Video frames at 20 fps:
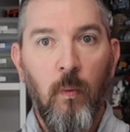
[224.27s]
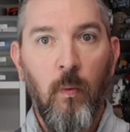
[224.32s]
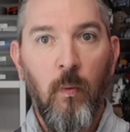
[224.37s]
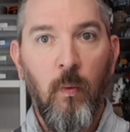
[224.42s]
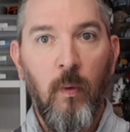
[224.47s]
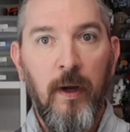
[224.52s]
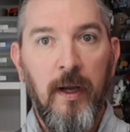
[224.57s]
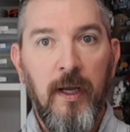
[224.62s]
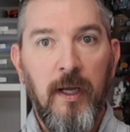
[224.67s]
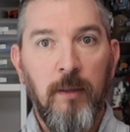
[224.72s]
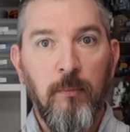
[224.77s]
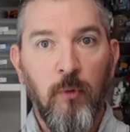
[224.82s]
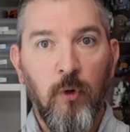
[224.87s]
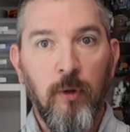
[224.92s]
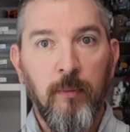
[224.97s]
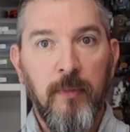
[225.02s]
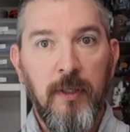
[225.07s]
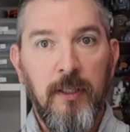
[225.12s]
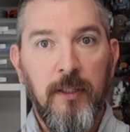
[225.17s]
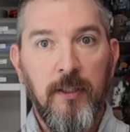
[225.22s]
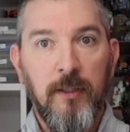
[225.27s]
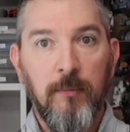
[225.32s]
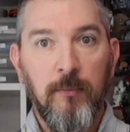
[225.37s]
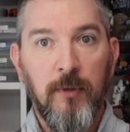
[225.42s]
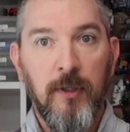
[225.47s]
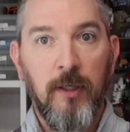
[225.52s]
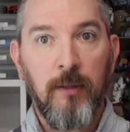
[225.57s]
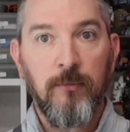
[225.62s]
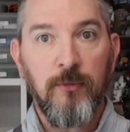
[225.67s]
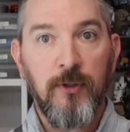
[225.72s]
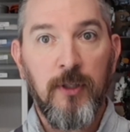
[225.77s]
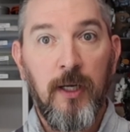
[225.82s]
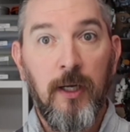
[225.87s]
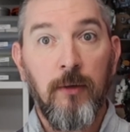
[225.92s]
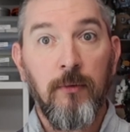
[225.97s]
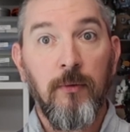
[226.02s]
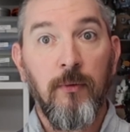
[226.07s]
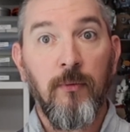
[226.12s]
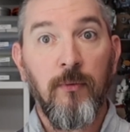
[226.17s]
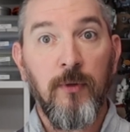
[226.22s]
Way more medium comes
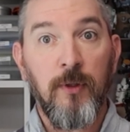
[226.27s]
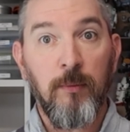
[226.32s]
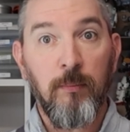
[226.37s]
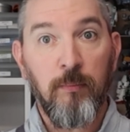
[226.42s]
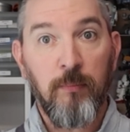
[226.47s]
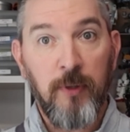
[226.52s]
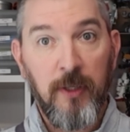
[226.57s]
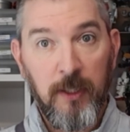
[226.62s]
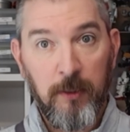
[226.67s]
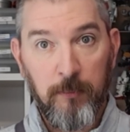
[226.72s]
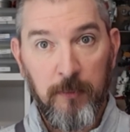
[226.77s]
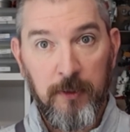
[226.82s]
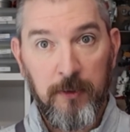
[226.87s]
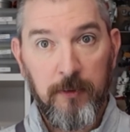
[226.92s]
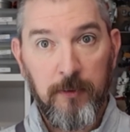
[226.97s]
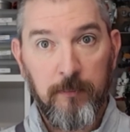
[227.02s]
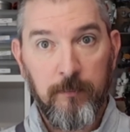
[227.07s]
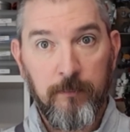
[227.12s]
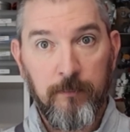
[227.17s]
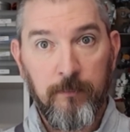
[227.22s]
out than pigment.